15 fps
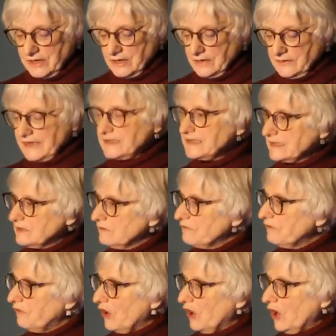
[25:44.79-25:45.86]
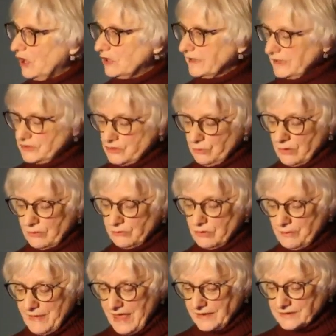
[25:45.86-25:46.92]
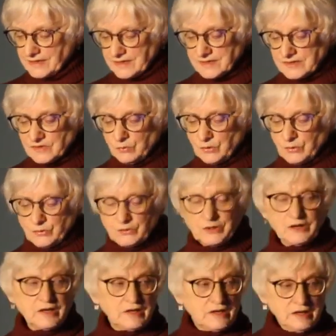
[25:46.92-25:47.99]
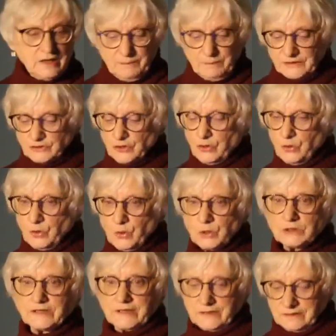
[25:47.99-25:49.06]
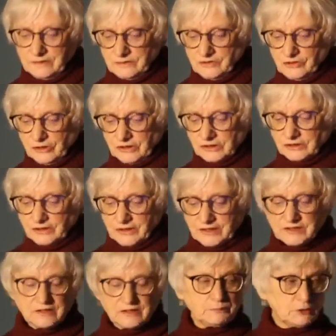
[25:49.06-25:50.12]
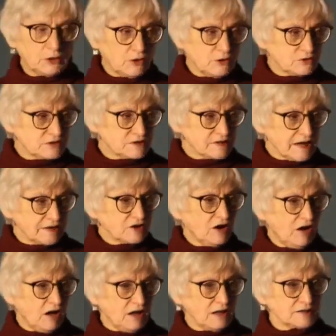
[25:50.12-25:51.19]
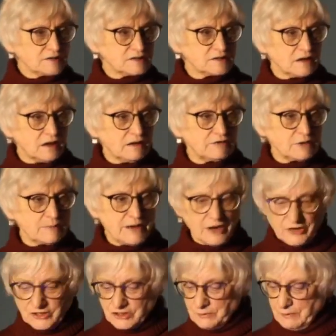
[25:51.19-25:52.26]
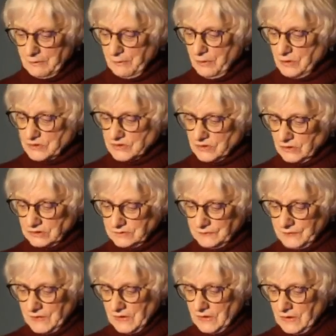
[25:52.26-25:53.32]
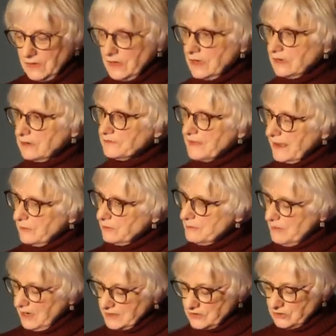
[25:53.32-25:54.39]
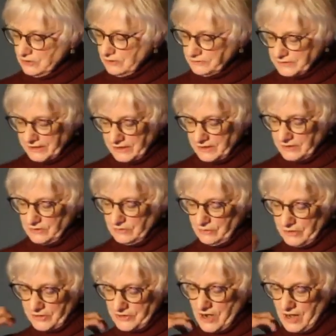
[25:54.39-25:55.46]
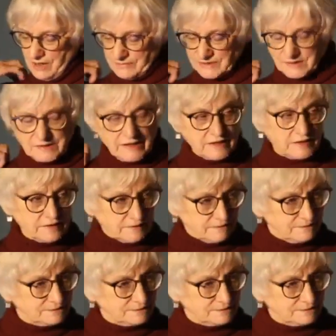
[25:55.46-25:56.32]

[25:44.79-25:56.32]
They didn't fall into a romantic swoon, but coolly took a look at the pros and cons of a marriage proposal. And if that reminds you of Lydia, you are not mistaken.